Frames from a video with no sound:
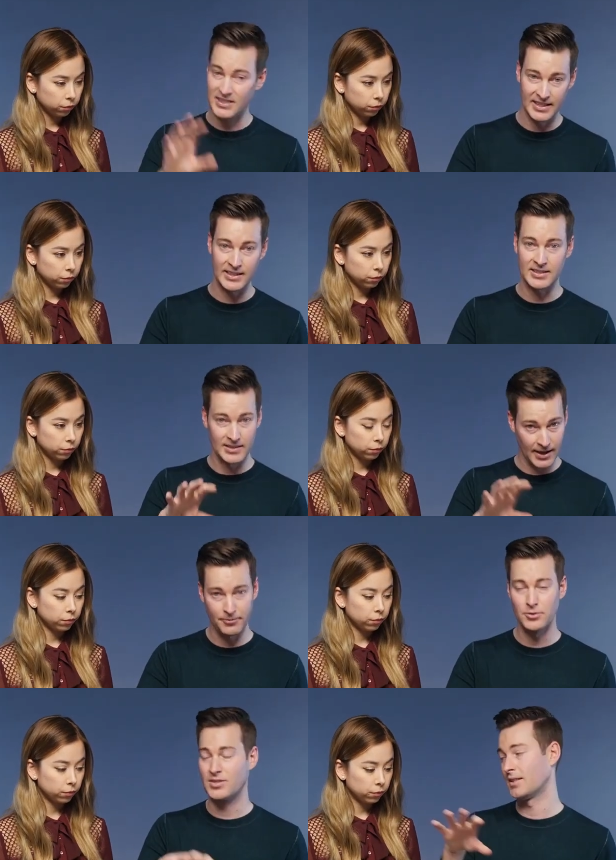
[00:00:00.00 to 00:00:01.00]
Speaker 1: 6
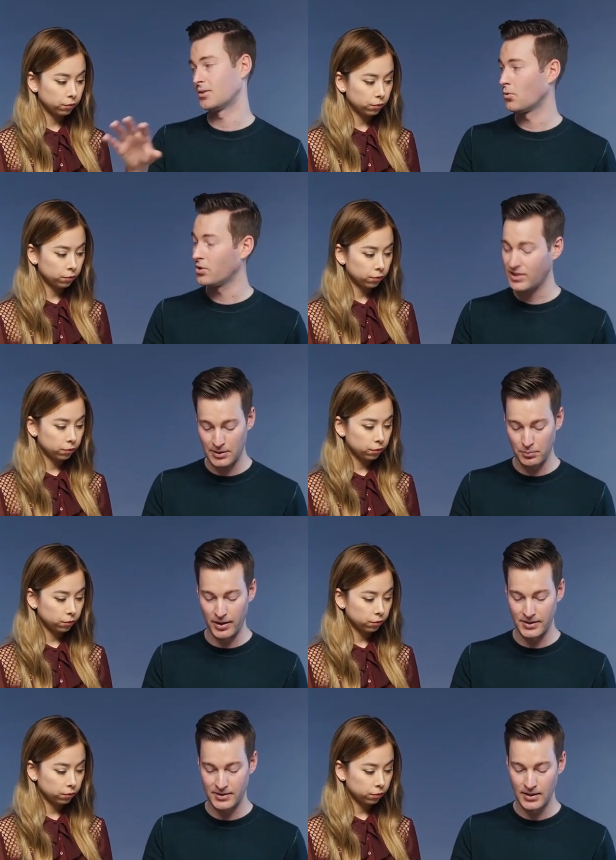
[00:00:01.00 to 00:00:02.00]
iPhone 6 or 6
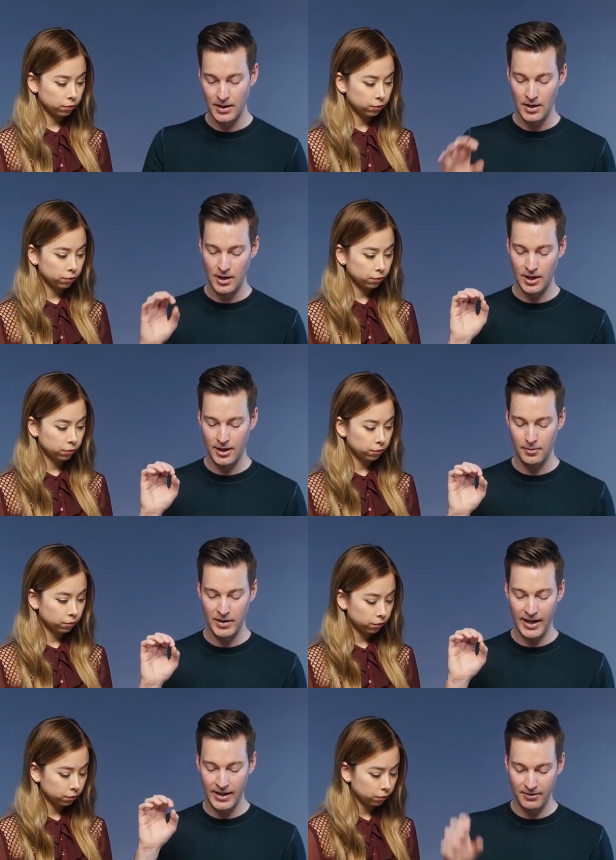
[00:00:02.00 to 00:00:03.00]
plus. Um,
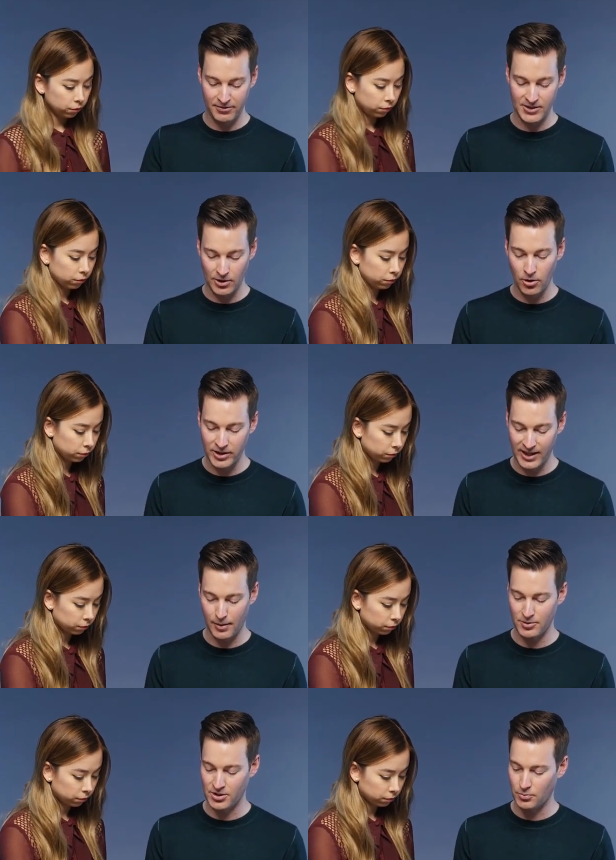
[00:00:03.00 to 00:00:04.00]
and it fits all the
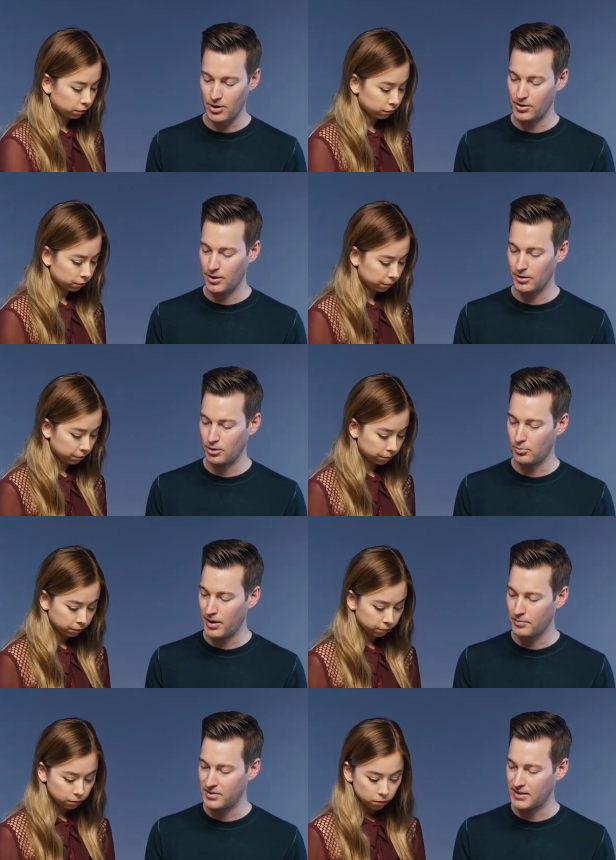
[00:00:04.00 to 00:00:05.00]
cameras as well, you know, the little
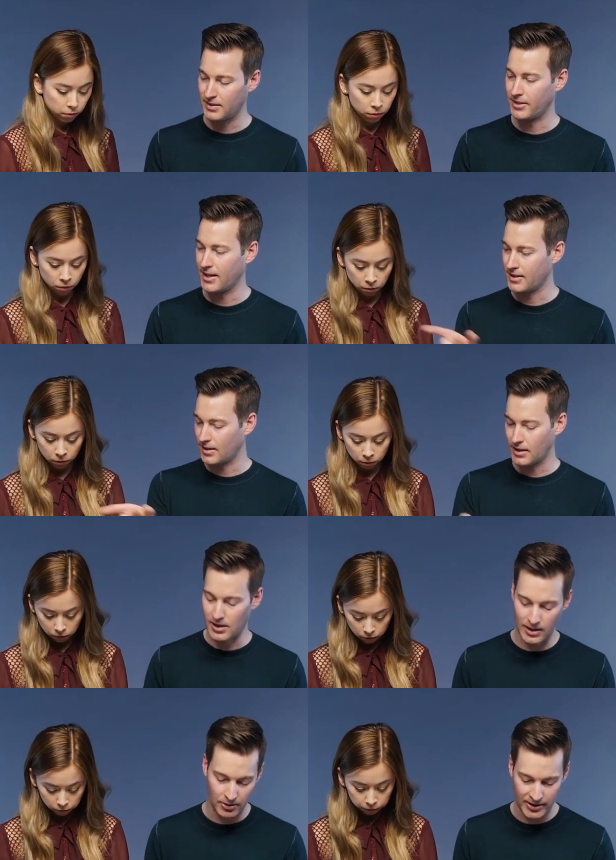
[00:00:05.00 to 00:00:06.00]
bumps and stuff mm -hmm. like that. It's mm-hmm. got
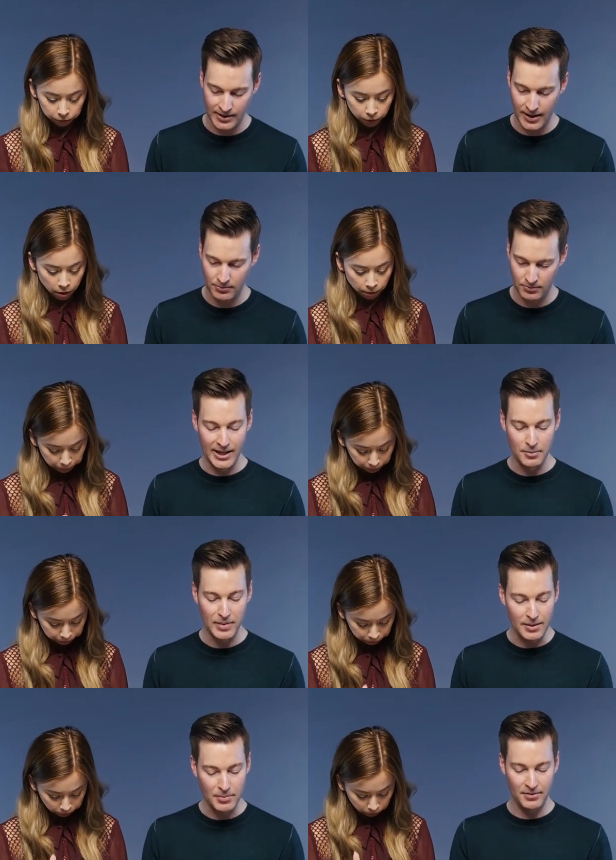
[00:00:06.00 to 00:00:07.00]
a cutout right there. Yep. And the
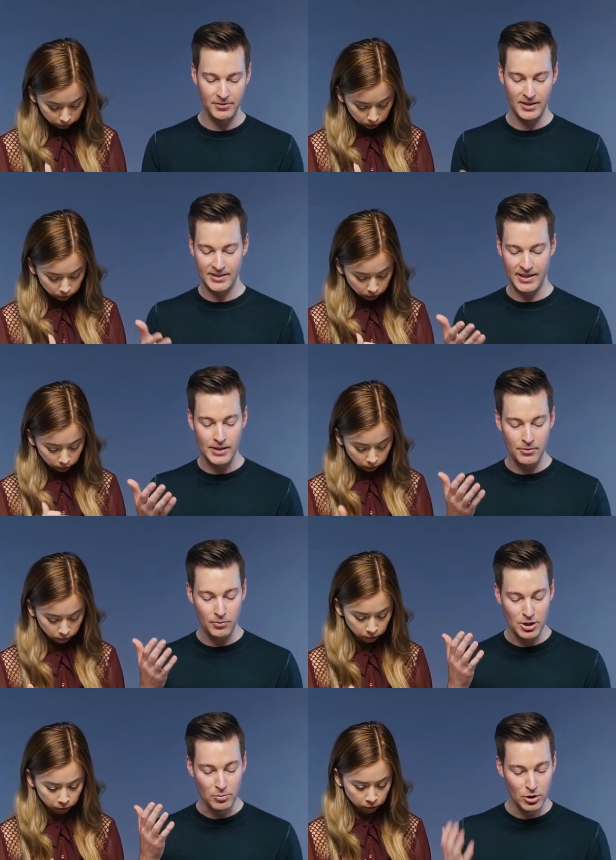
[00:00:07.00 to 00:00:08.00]
main benefit is that
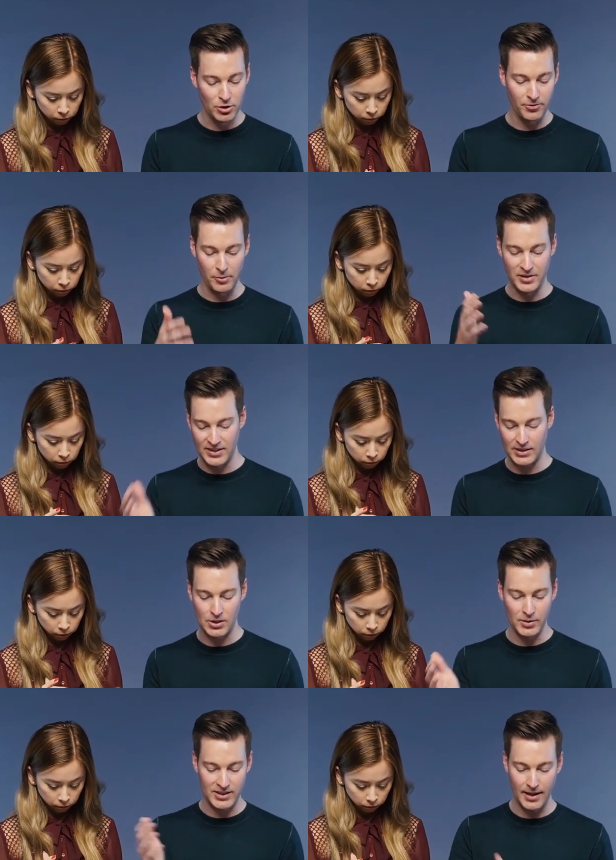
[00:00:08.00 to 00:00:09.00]
when you move from a 6
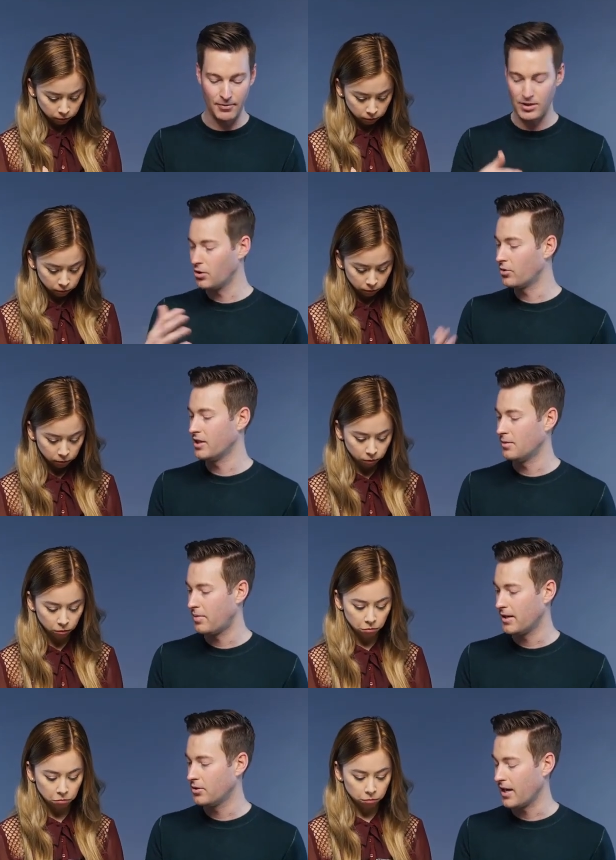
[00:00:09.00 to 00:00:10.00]
to a 7, you don't need to
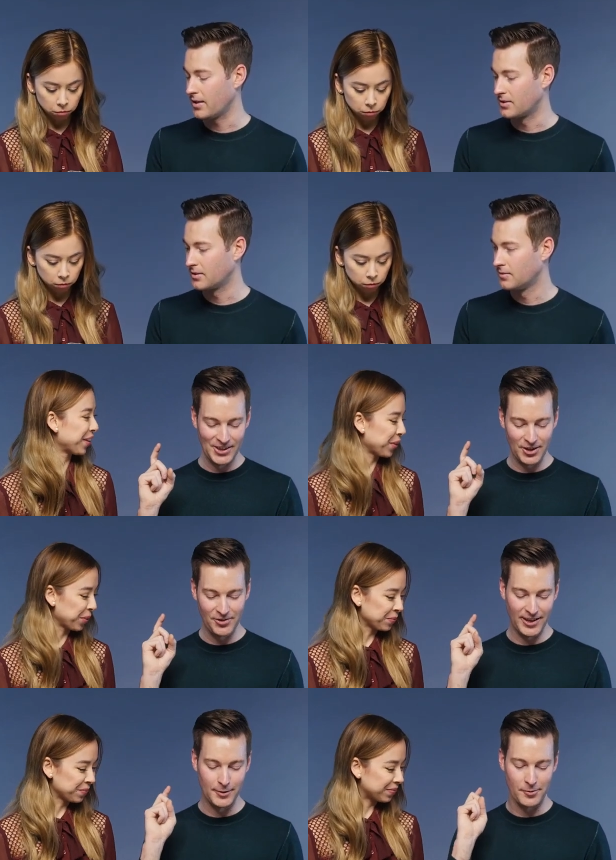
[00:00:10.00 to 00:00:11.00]
buy a new case. They're
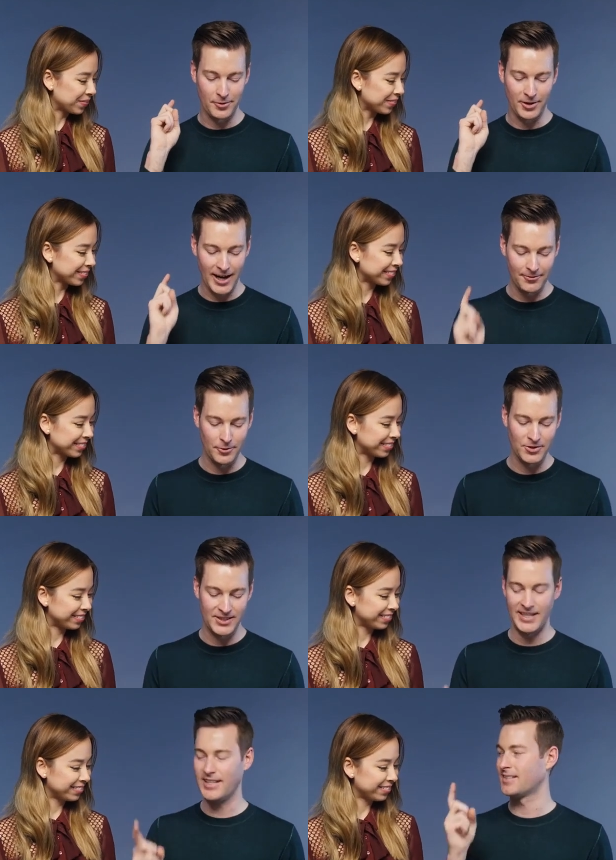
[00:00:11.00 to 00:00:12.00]
available for iPhone
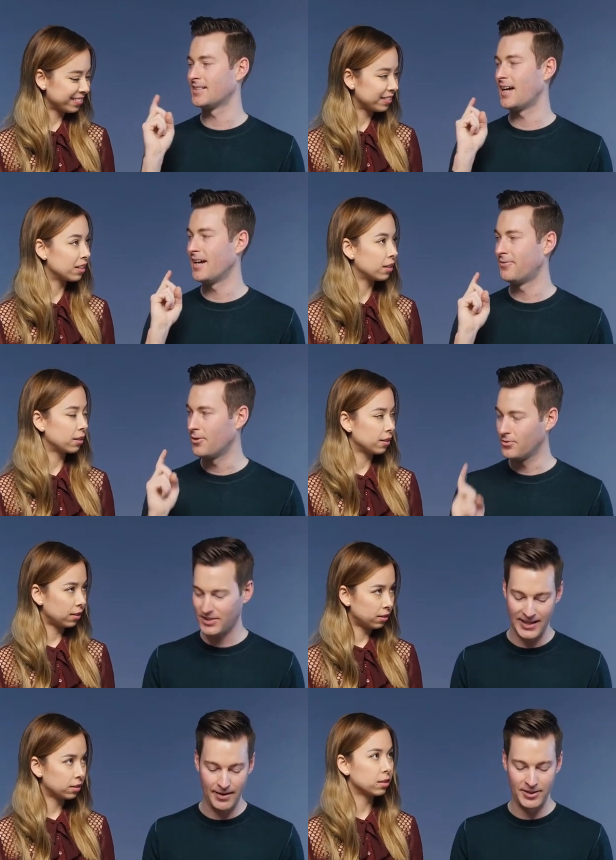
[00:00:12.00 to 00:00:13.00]
6, iPhone
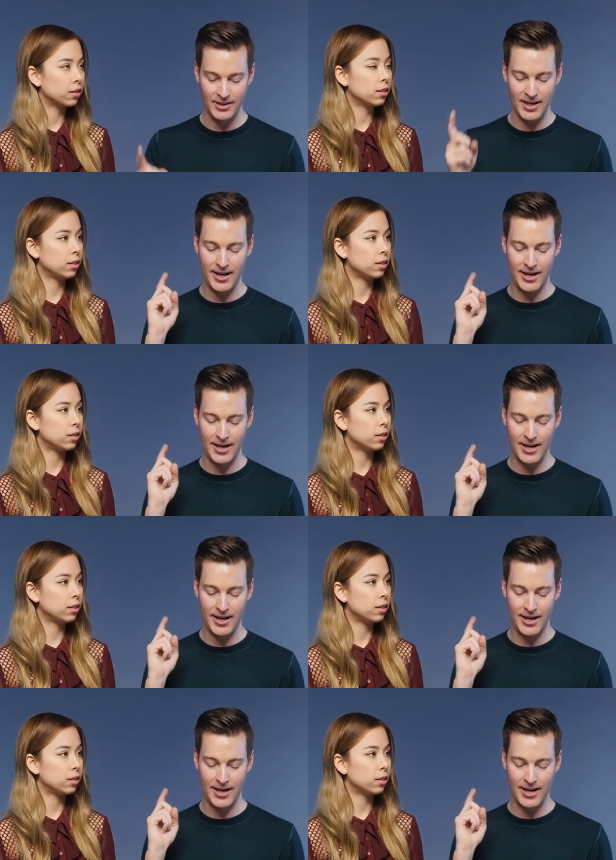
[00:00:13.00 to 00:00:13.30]
7,